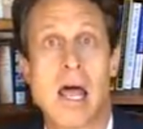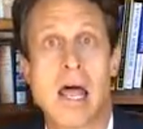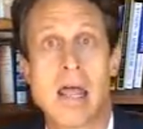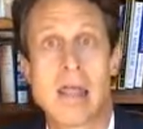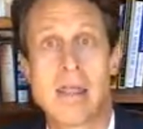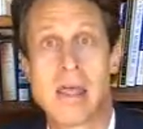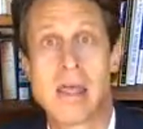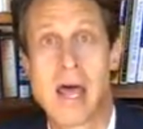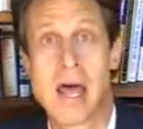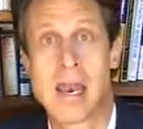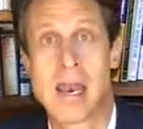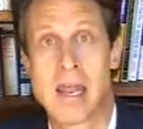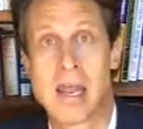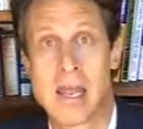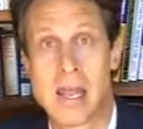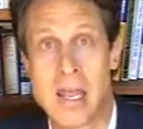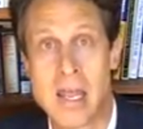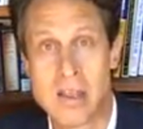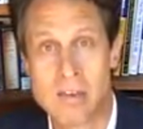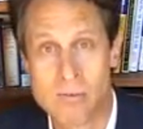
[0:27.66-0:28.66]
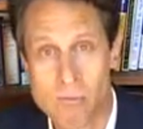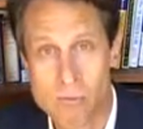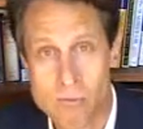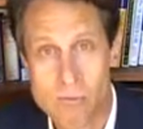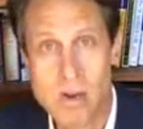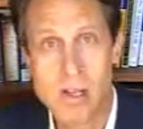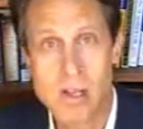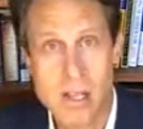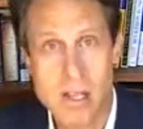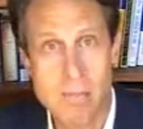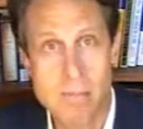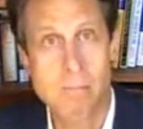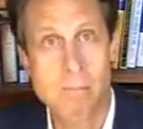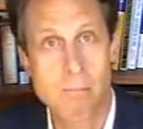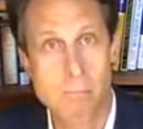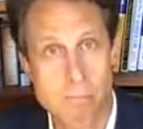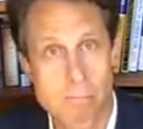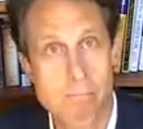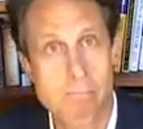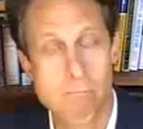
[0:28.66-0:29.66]
that is really,
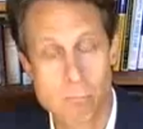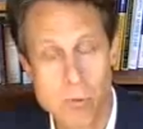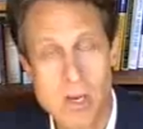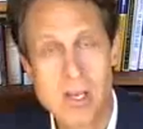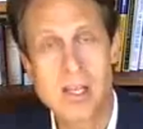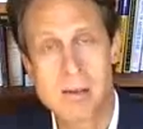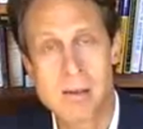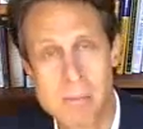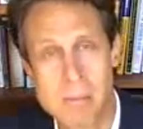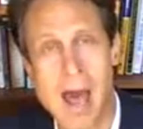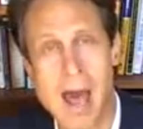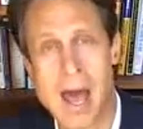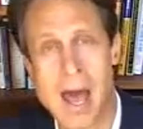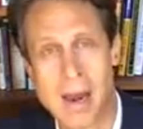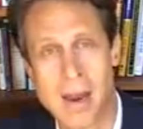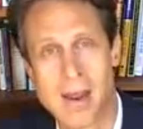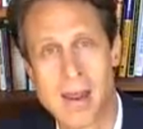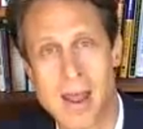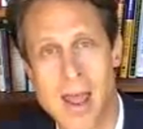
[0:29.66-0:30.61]
really bad.